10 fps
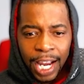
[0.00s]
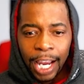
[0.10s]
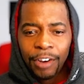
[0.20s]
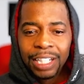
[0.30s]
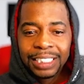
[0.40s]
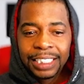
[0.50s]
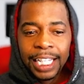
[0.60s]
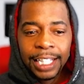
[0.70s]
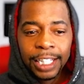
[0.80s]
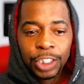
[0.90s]
You can
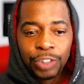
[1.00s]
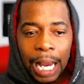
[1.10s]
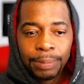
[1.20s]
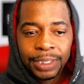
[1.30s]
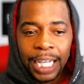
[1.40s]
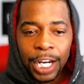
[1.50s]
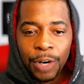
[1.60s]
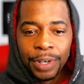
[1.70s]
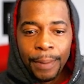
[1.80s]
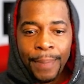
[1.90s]
see the drop
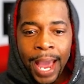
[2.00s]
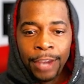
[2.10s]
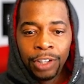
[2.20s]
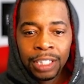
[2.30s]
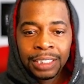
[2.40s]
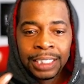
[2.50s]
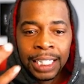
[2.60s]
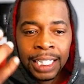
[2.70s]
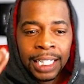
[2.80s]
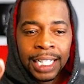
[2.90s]
shadow in the back. You can
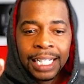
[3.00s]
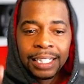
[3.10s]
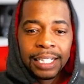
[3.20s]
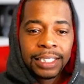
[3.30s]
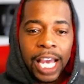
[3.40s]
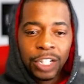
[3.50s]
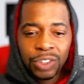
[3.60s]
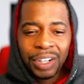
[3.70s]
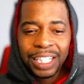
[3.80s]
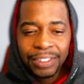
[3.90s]
see the text
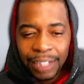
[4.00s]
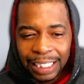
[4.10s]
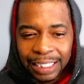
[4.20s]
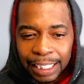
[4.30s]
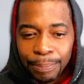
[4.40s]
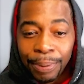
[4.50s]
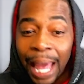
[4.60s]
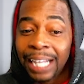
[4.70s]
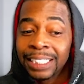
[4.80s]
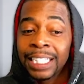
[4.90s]
stroke is
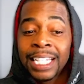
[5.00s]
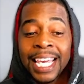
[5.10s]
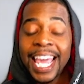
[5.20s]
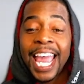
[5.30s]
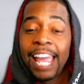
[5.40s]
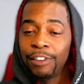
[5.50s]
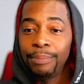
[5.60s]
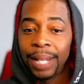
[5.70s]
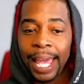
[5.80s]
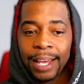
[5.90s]
black. It's a heavy
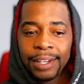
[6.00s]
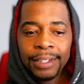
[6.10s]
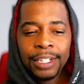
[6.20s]
black.